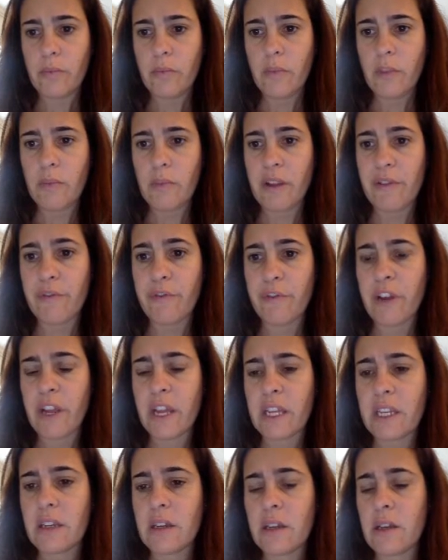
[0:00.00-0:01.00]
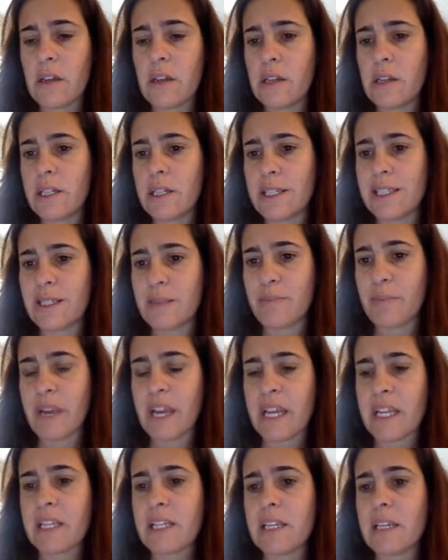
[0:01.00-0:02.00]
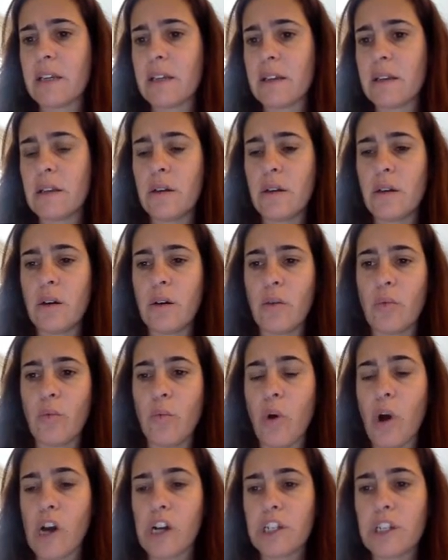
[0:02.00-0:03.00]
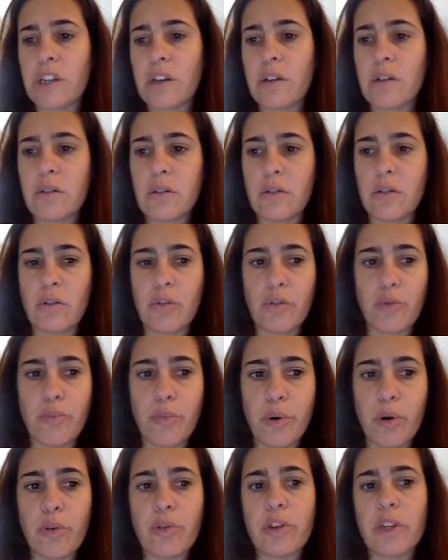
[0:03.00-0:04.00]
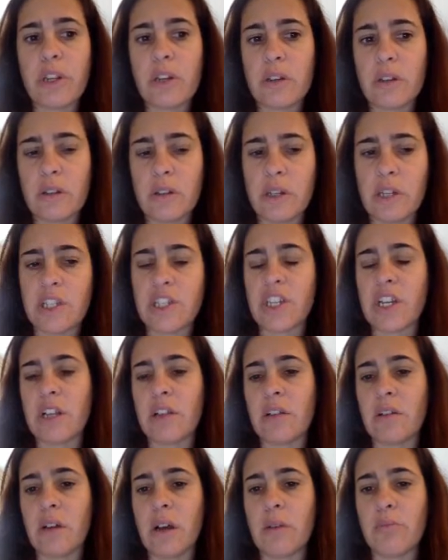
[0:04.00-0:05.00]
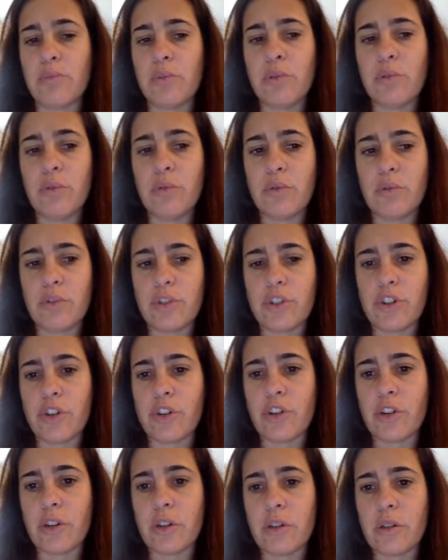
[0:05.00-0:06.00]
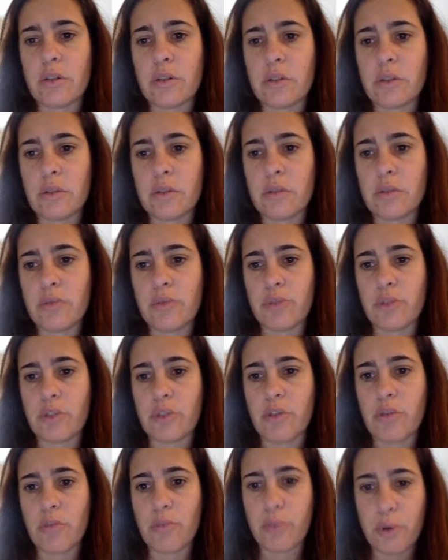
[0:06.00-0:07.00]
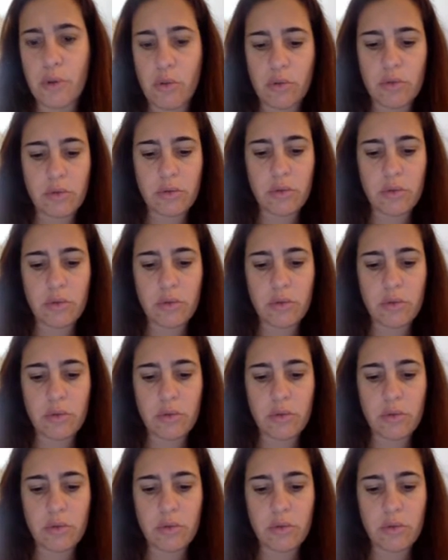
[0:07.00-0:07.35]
my friend, spent, walked, or bought a blue shirt. Pues compró.